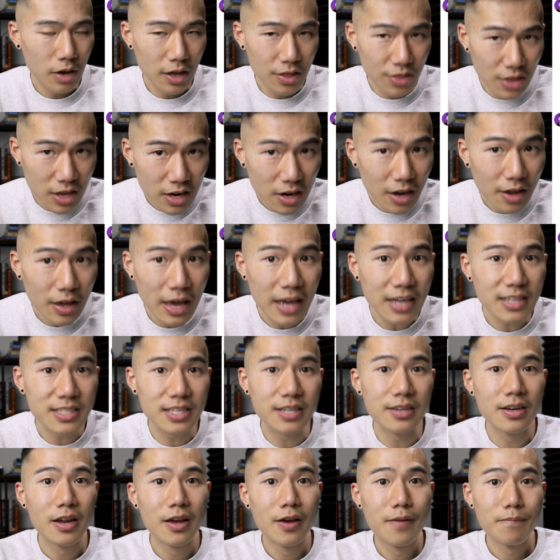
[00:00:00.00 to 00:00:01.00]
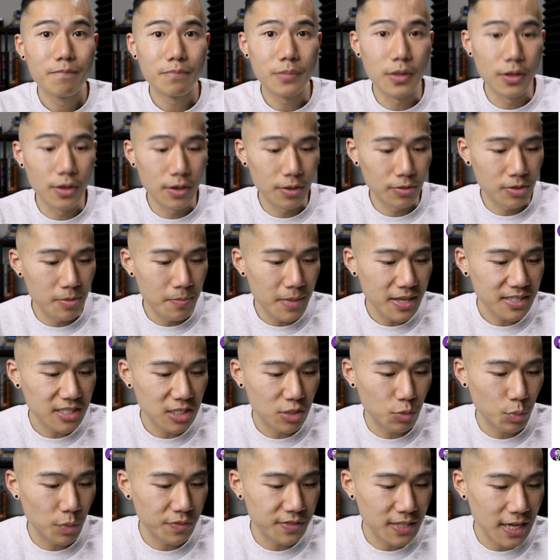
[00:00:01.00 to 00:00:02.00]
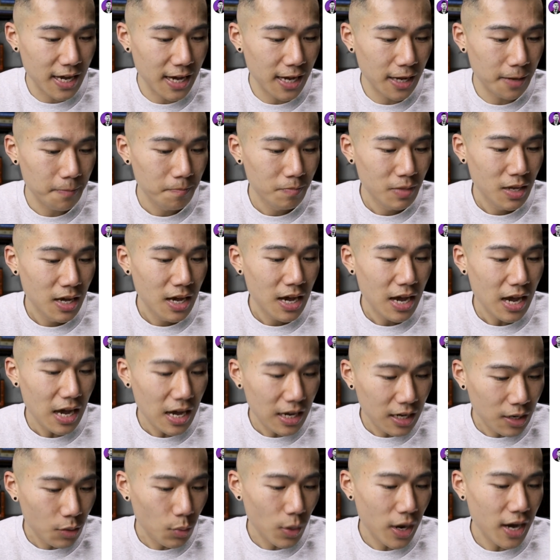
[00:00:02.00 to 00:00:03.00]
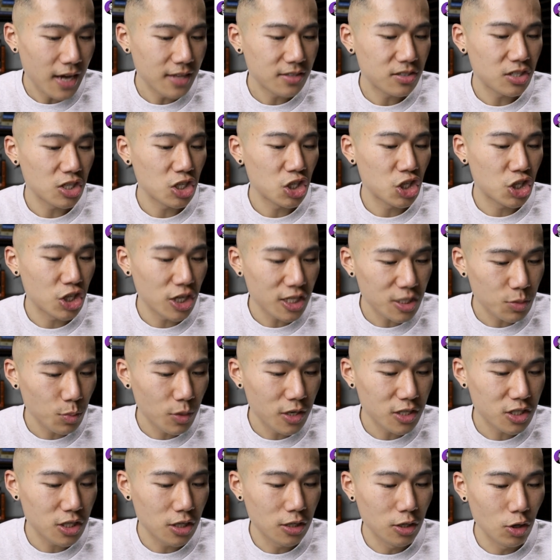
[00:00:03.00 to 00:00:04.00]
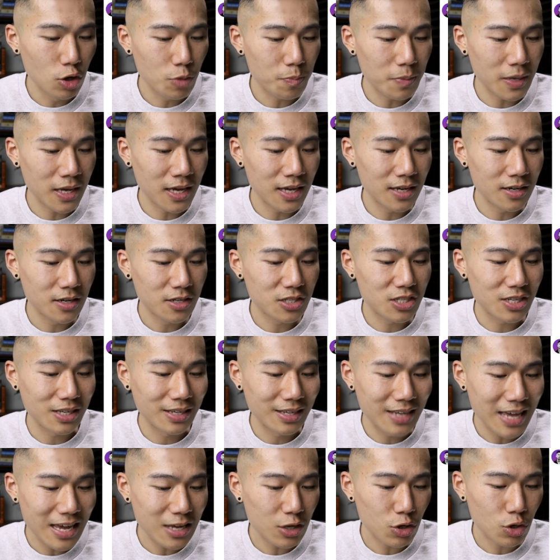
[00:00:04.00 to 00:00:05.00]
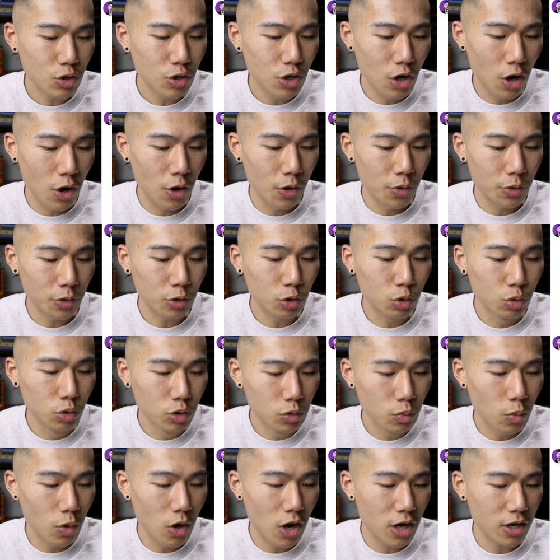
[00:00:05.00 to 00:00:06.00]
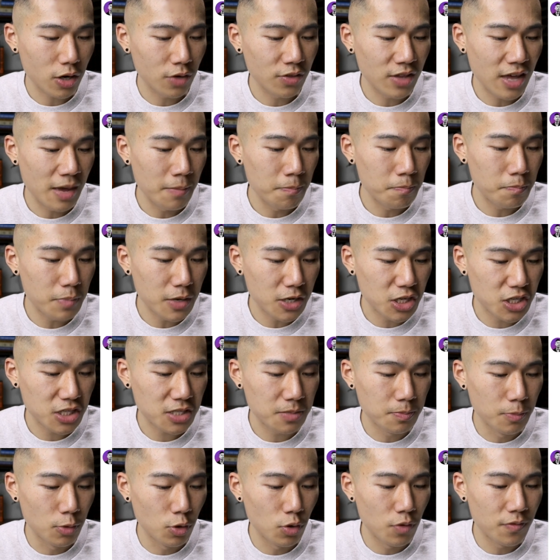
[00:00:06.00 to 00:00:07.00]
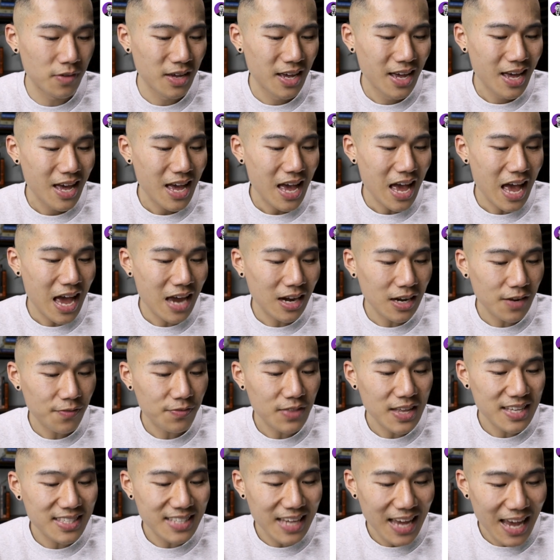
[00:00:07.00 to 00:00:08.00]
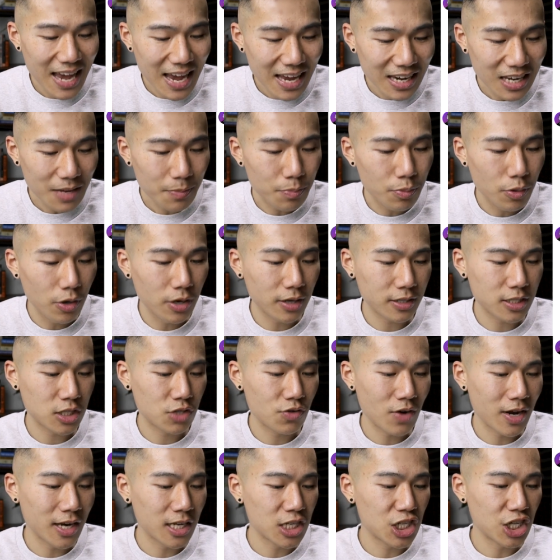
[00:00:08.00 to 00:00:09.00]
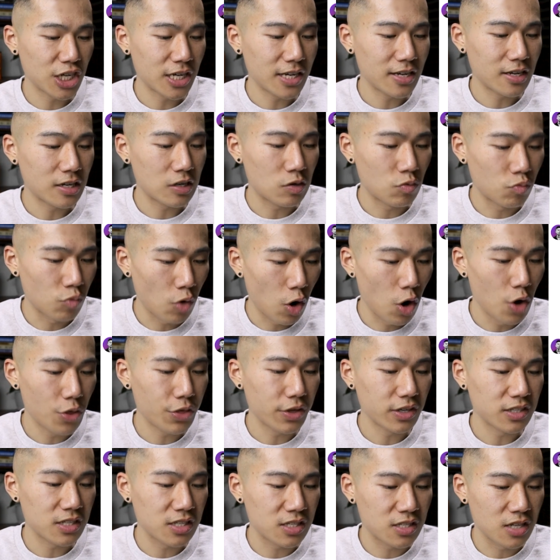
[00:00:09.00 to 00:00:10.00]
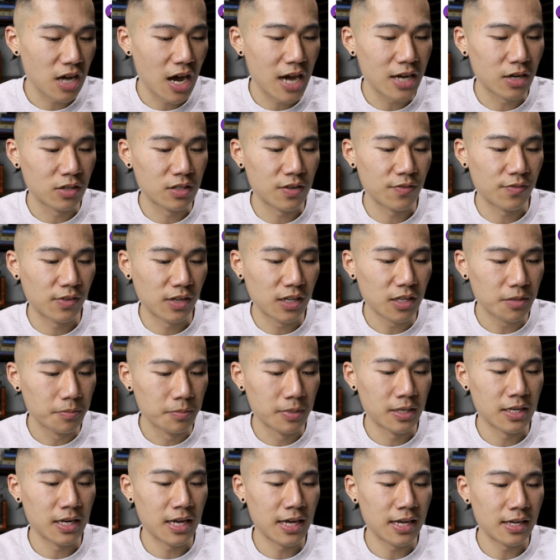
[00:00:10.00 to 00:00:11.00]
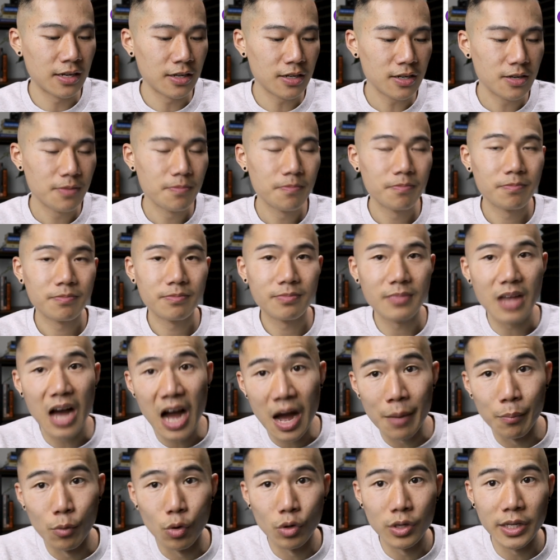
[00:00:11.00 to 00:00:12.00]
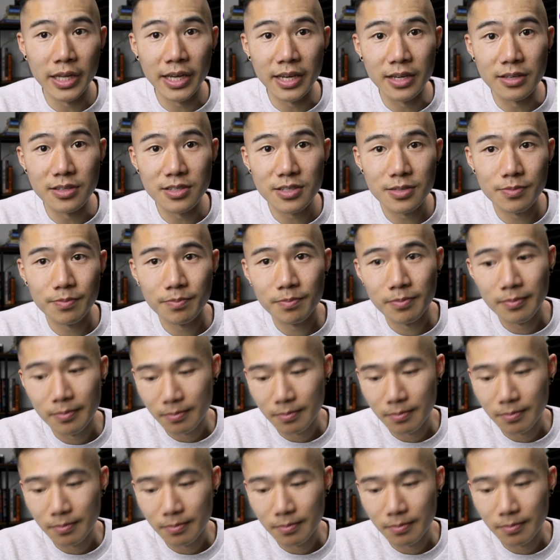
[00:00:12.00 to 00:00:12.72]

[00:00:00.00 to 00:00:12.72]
And then I ended the message with saying, anyways, just wanted to loop in to let you know, good work on the ambitious move, and if there's any product strategy, growth, design, or development needed, I'm all ears.